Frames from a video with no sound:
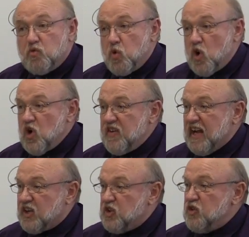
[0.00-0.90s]
word,
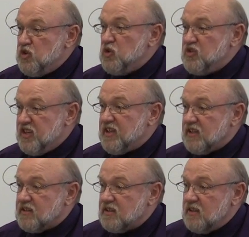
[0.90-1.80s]
that good news
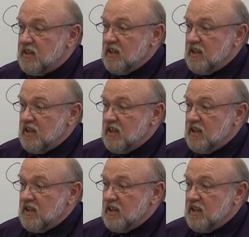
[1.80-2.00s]
is.